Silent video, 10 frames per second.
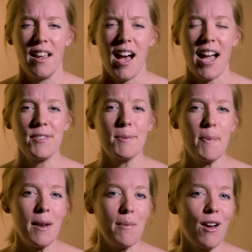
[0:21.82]
I've
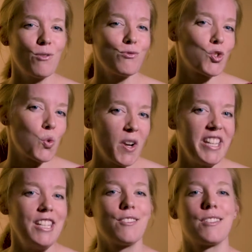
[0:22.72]
spent about
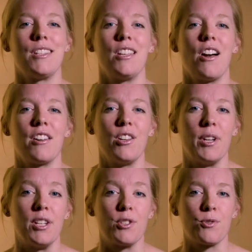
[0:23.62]
20 years in the audio
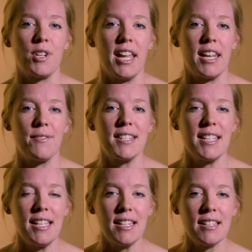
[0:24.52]
industry, and I've
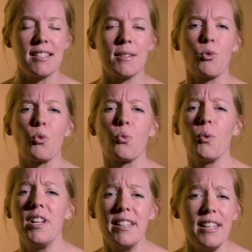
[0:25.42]
seen some
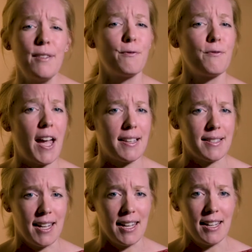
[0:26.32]
really
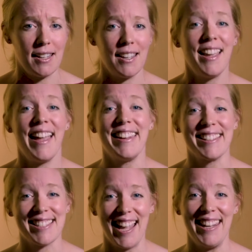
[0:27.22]
fascinating and
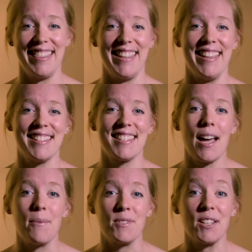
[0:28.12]
exciting things
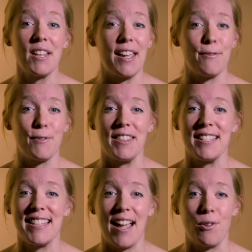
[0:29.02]
come to life in the
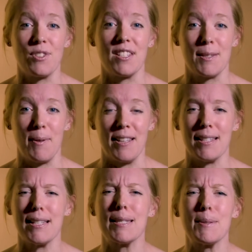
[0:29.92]
sound space,
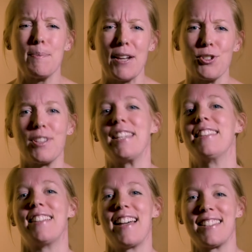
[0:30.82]
especially in
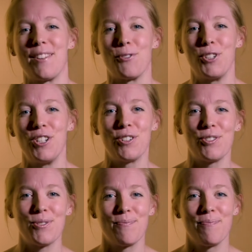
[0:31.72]
the last several
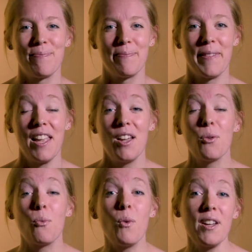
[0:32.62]
years.
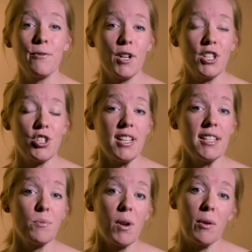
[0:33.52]
One of which
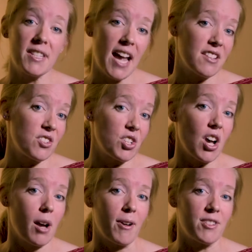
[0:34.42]
is what I was asked to
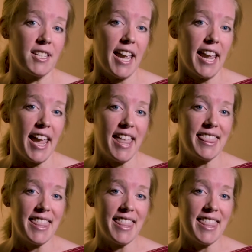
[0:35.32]
talk about today, and